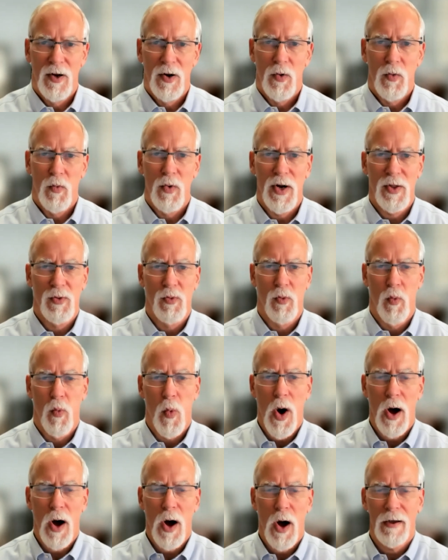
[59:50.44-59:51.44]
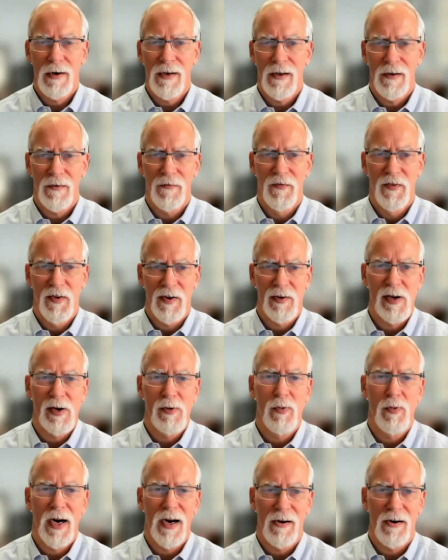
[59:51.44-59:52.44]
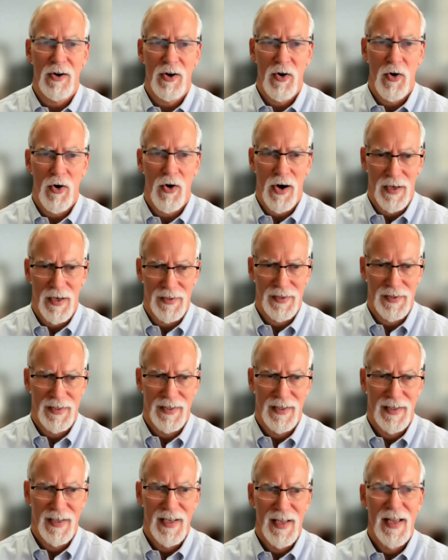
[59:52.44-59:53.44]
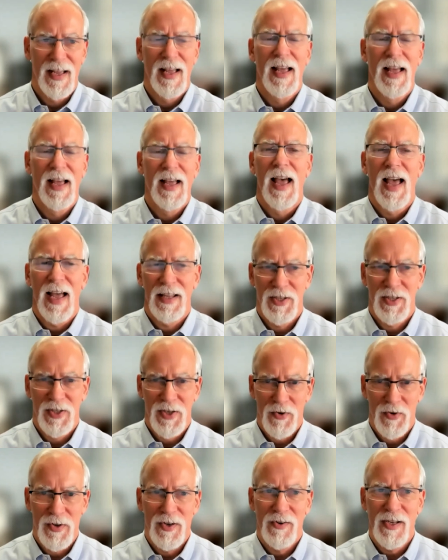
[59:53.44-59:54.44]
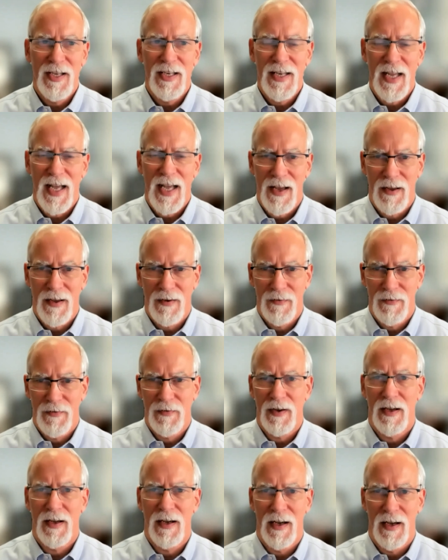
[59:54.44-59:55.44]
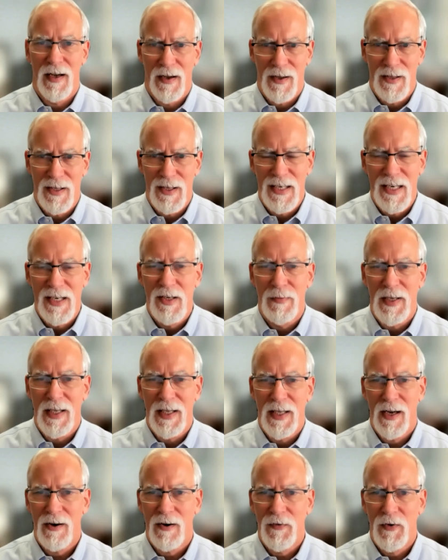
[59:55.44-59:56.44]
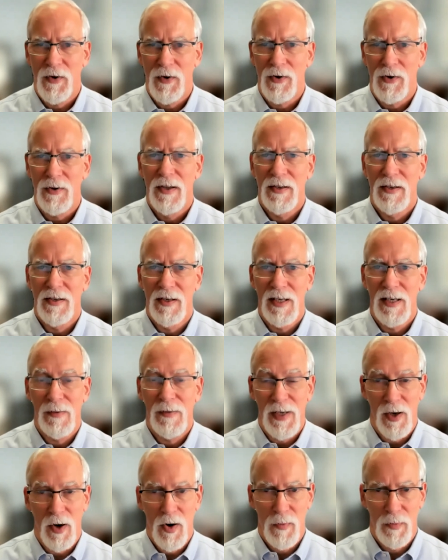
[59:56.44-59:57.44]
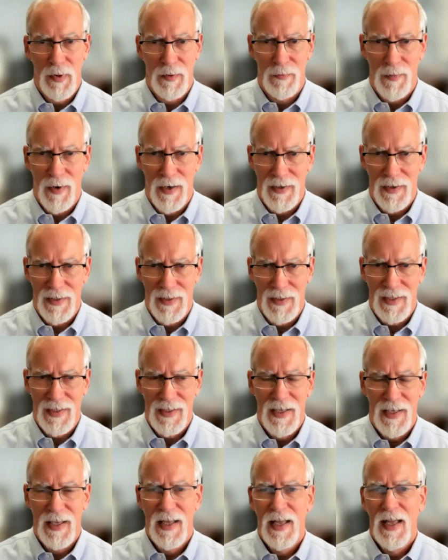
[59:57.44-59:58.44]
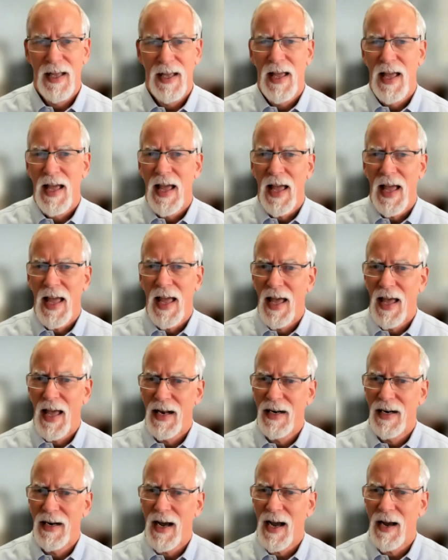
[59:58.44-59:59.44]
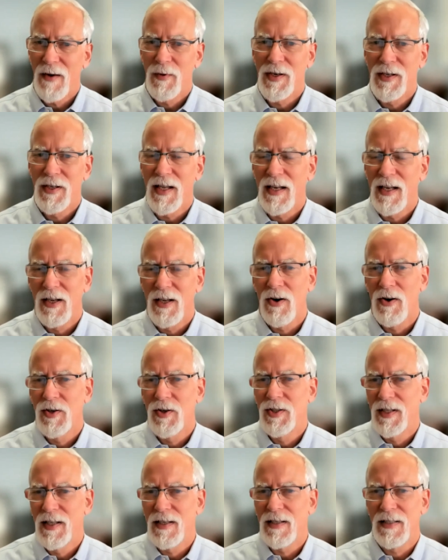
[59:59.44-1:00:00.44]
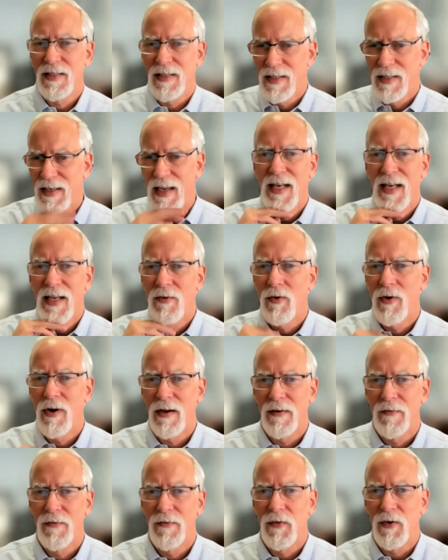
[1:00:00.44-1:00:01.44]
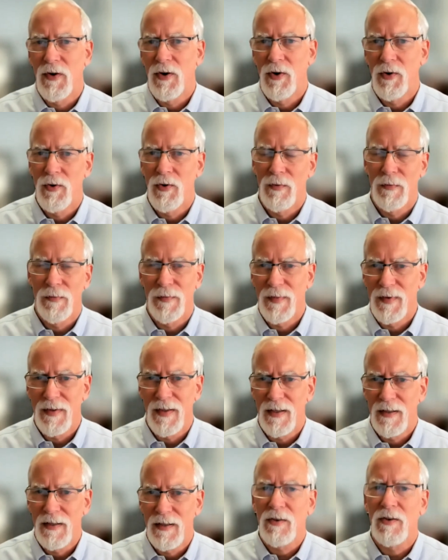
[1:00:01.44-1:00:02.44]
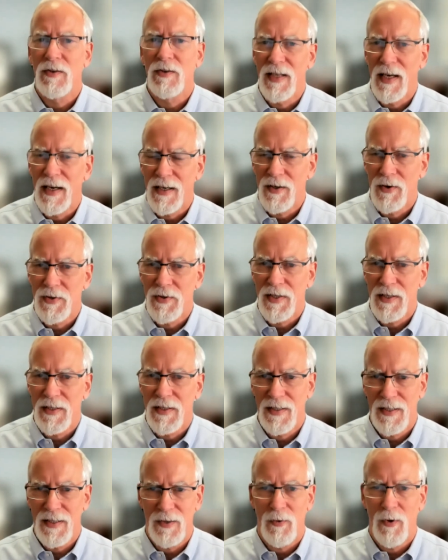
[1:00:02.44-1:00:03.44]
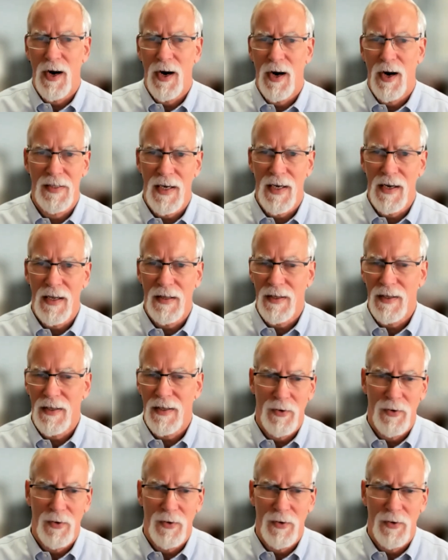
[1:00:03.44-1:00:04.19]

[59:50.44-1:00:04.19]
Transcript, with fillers: with one very rare cause. And so you need to have, uh, you need to be careful, you need to be open minded. And I would encourage this And anyone for whom the clinical diagnosis isn't rock solid